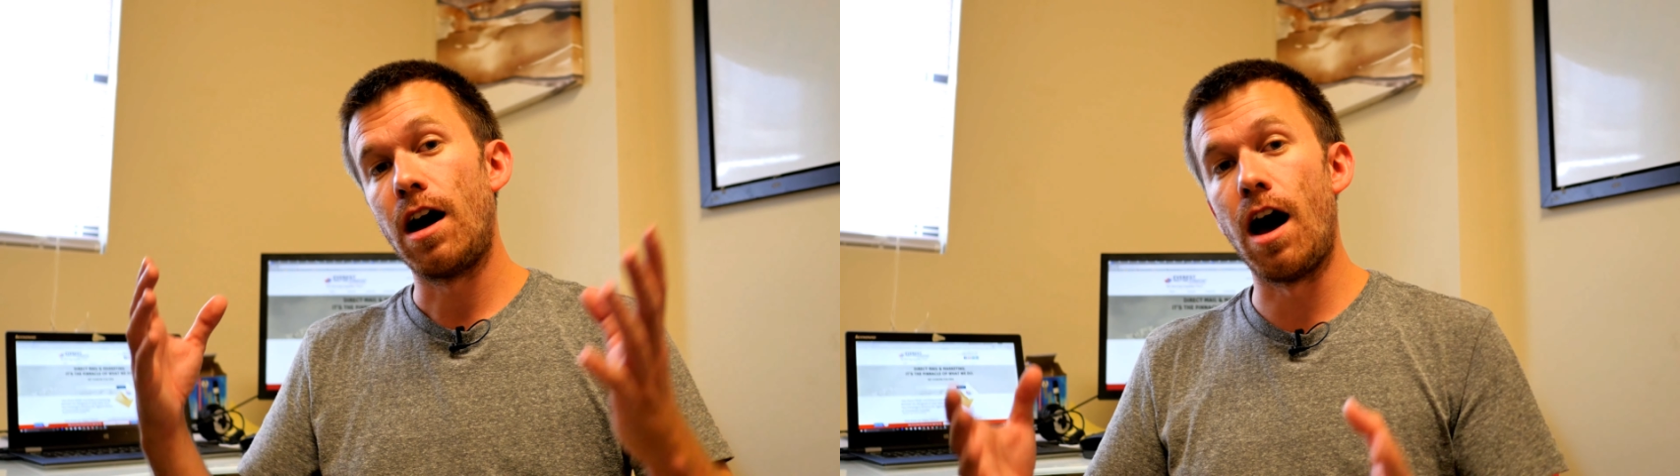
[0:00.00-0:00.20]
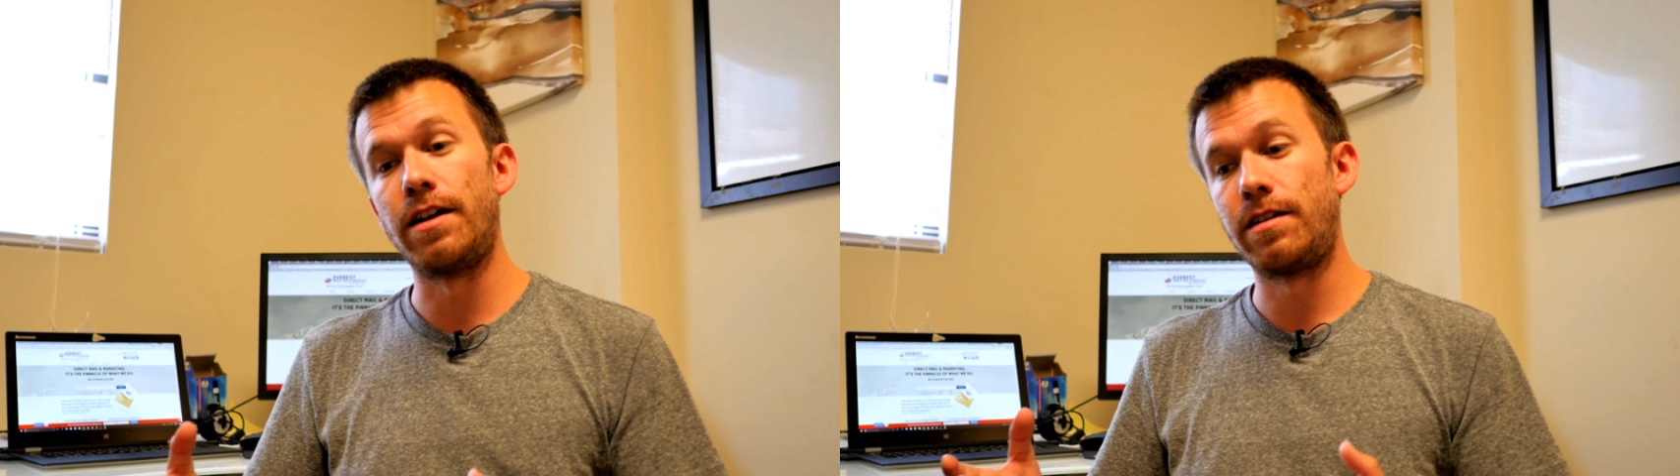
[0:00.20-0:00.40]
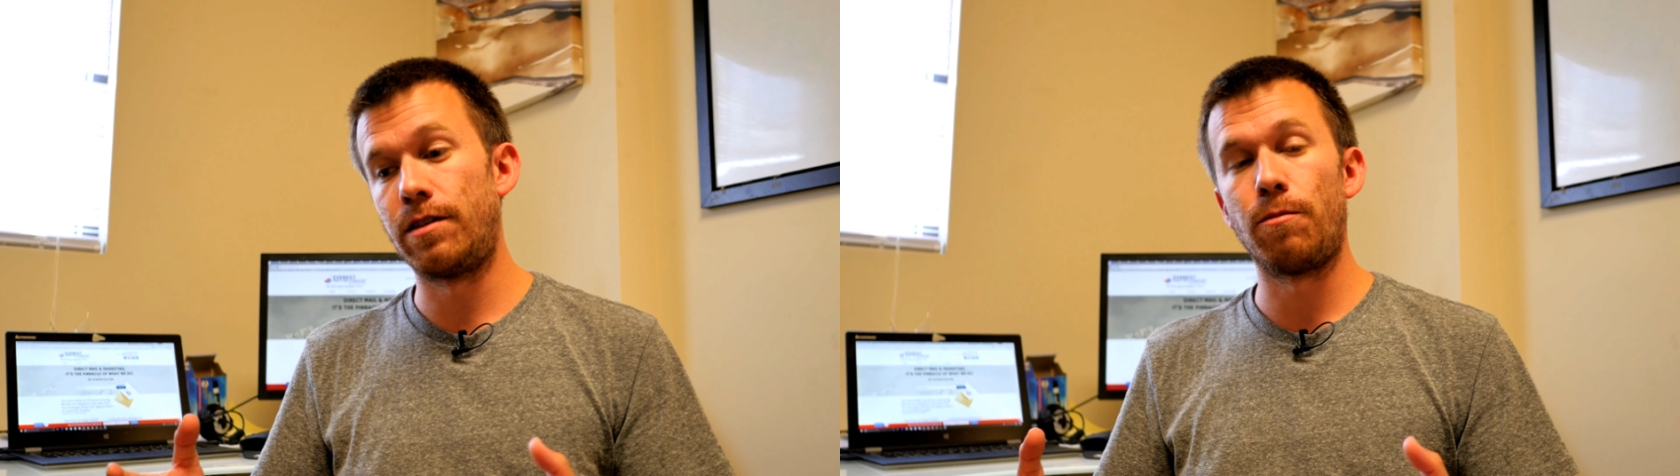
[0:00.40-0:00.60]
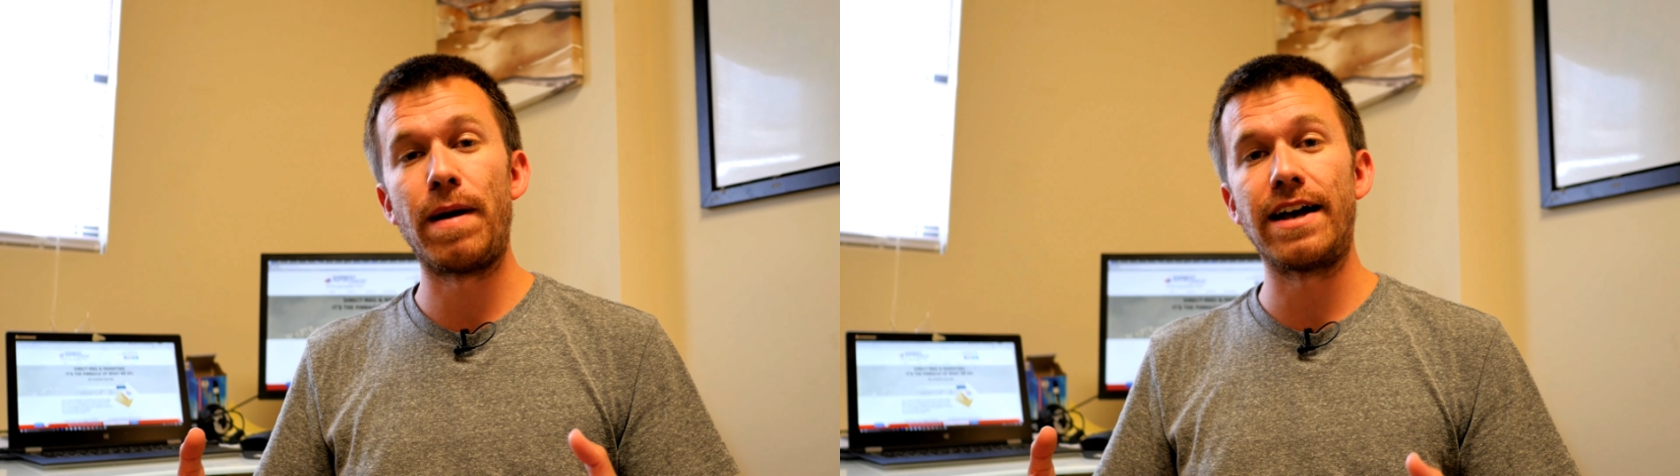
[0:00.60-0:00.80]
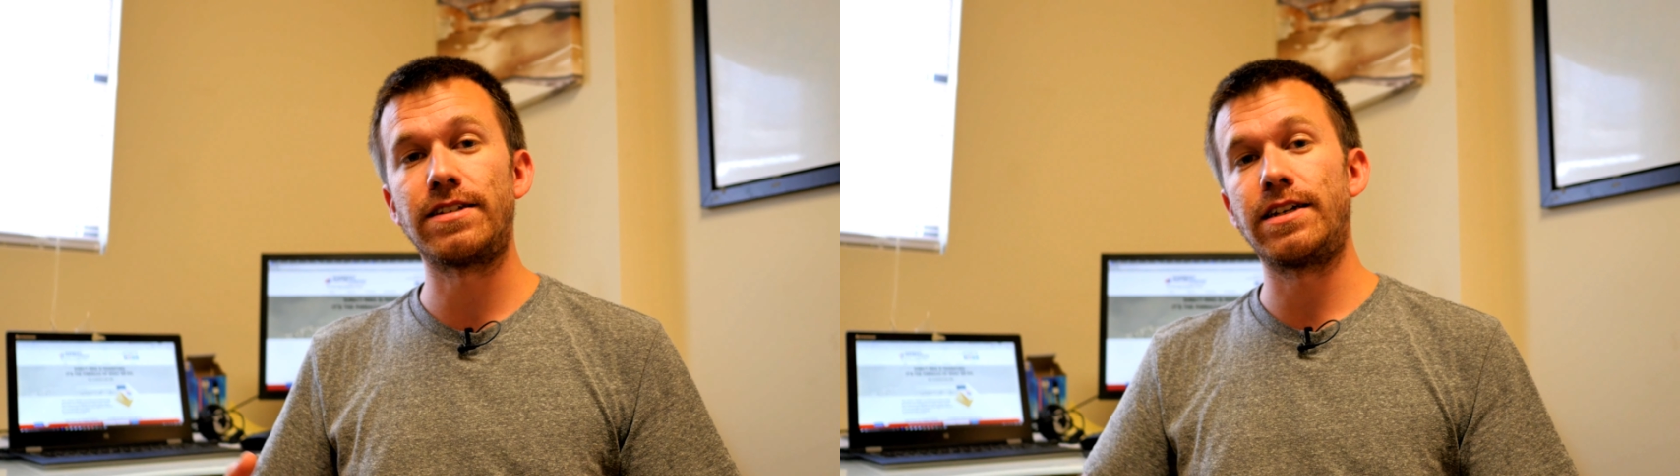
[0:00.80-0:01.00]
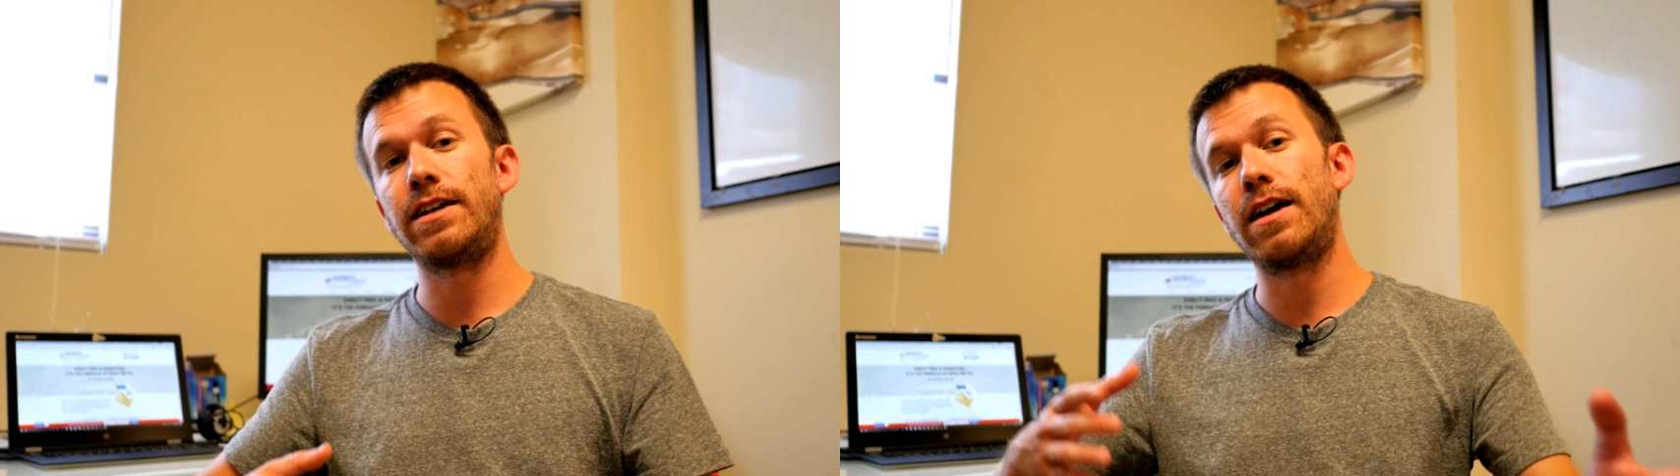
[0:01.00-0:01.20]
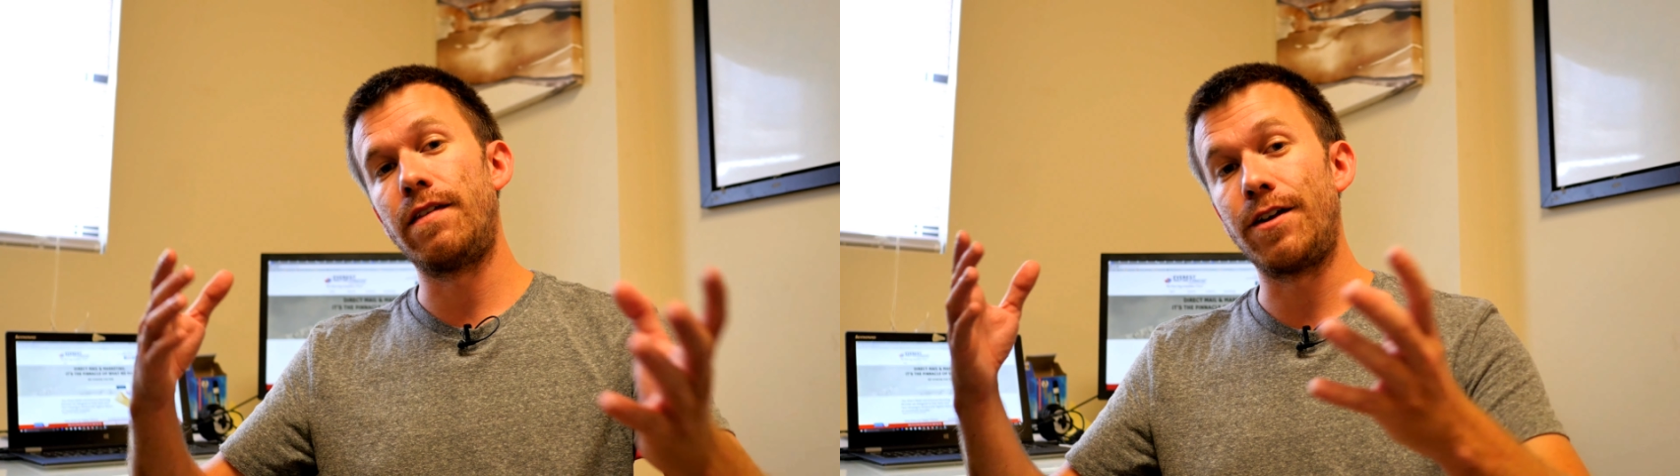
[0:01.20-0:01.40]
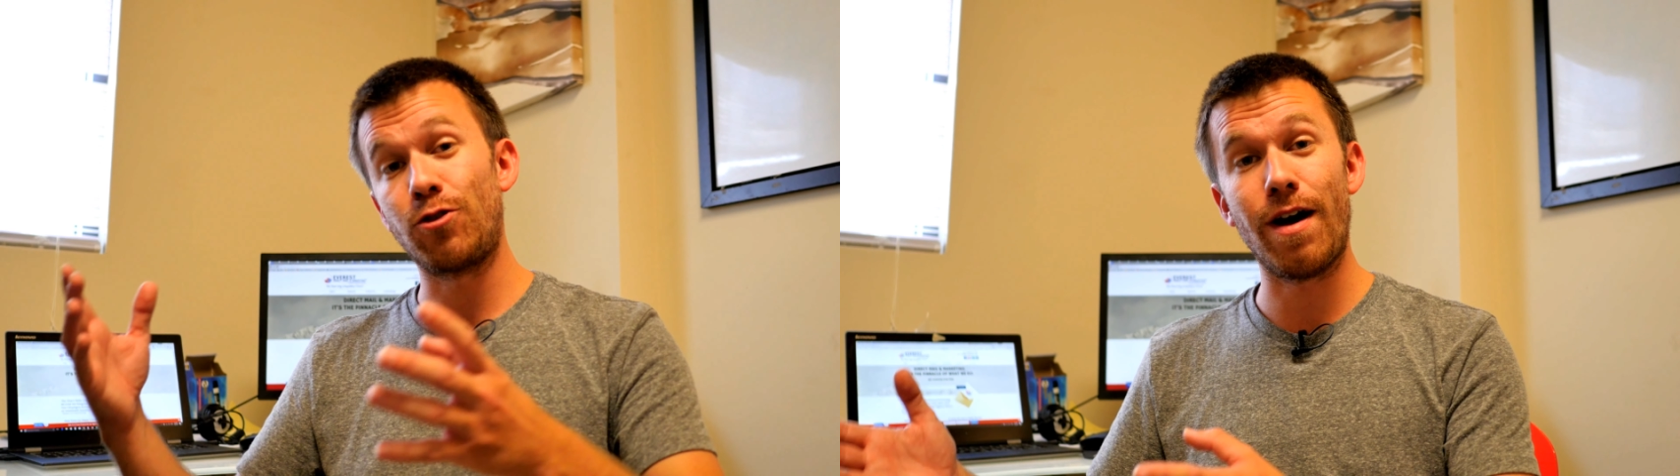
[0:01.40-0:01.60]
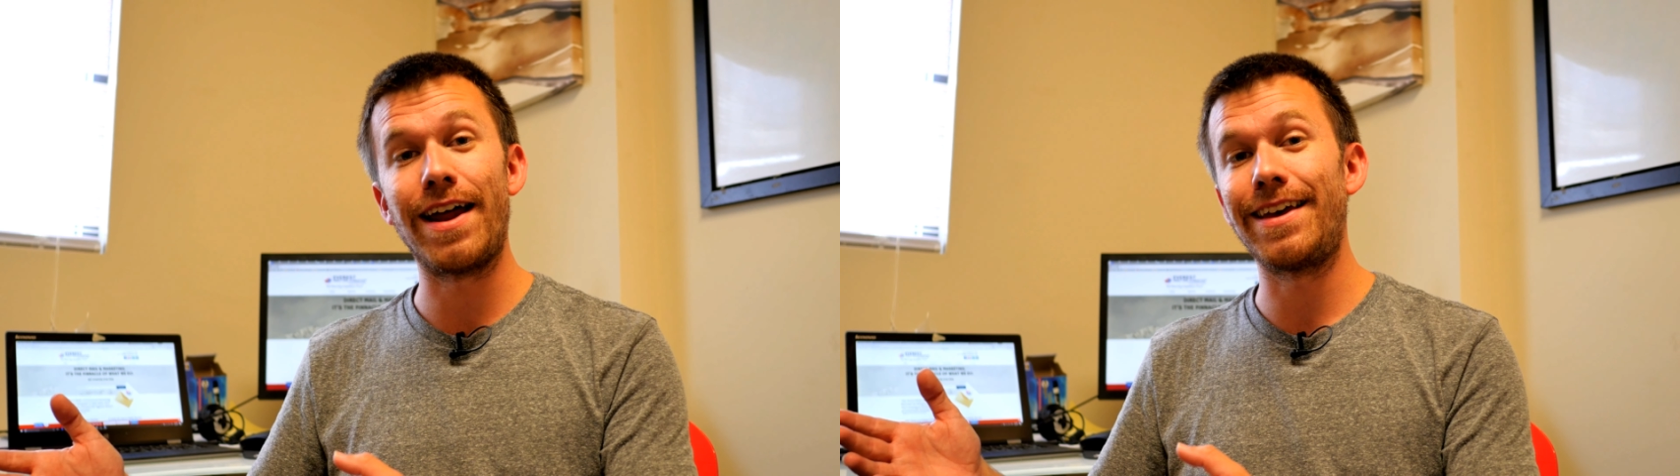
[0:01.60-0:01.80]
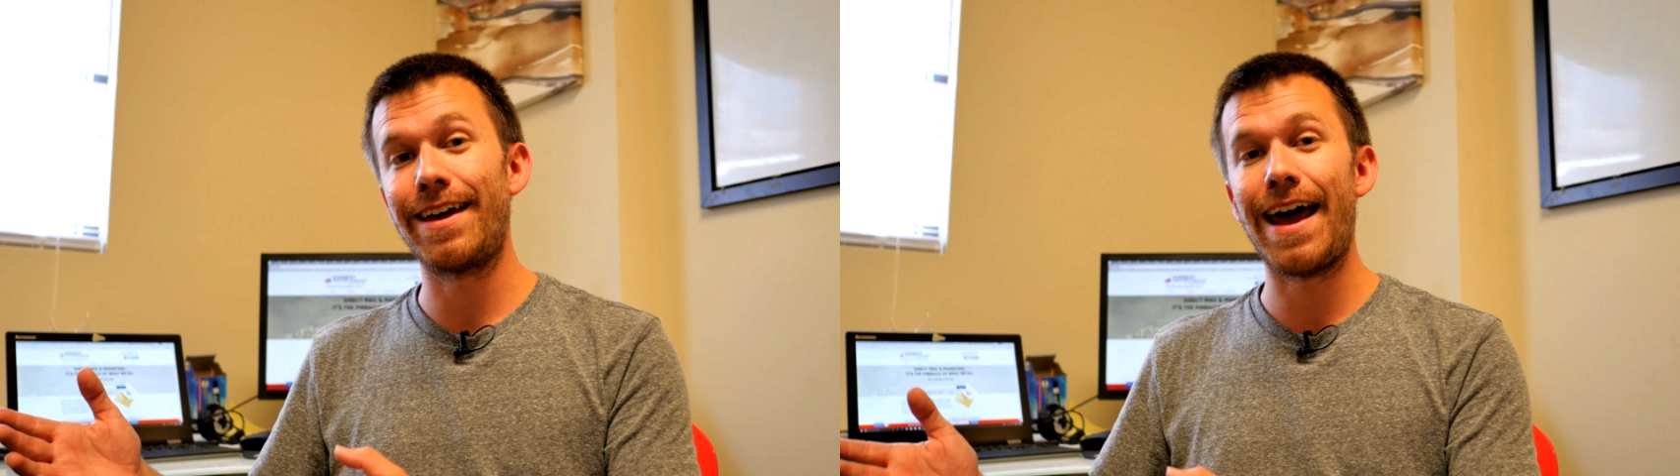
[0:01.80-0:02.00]
onto their basket and then try
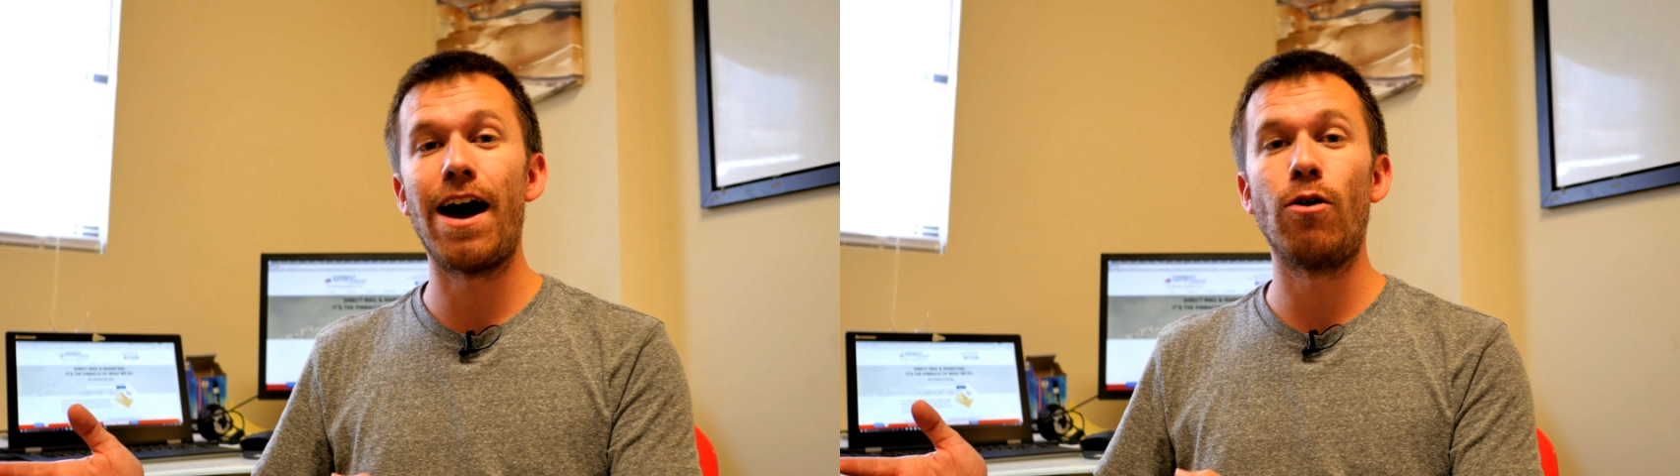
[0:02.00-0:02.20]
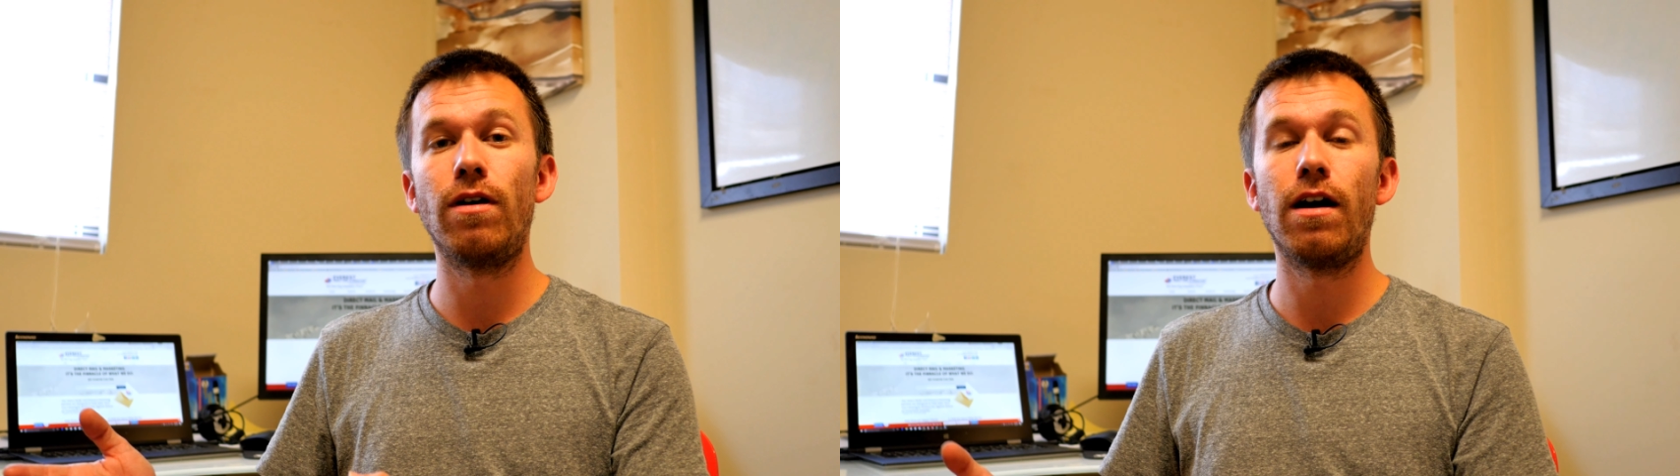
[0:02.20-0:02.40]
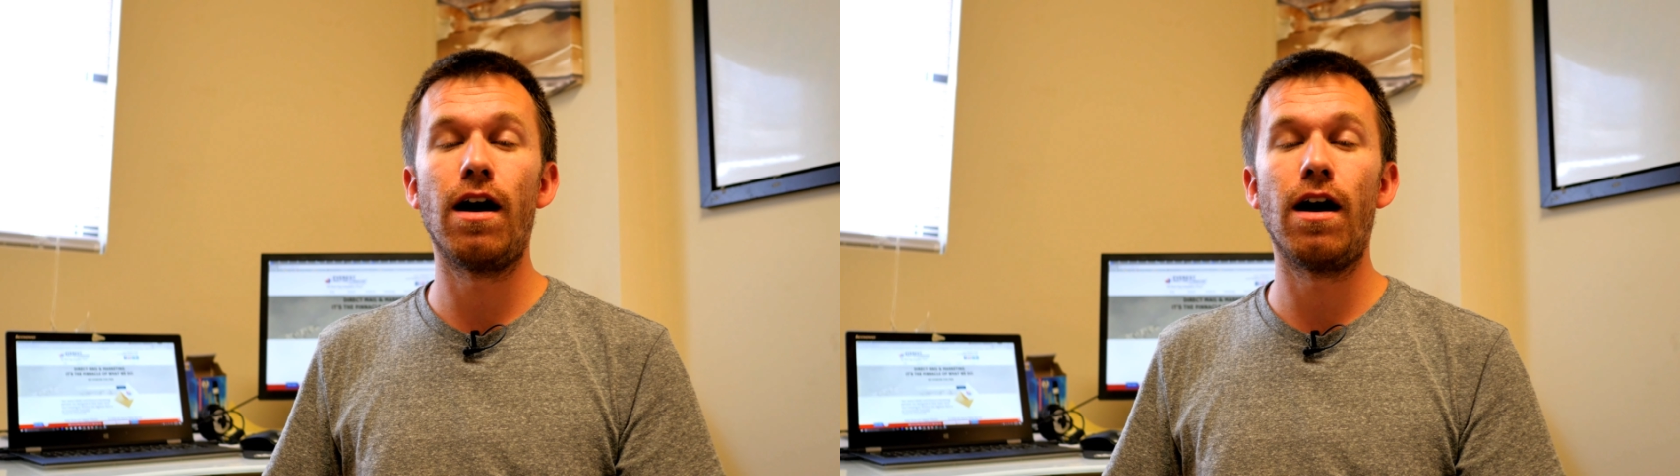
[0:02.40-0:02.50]
to get out.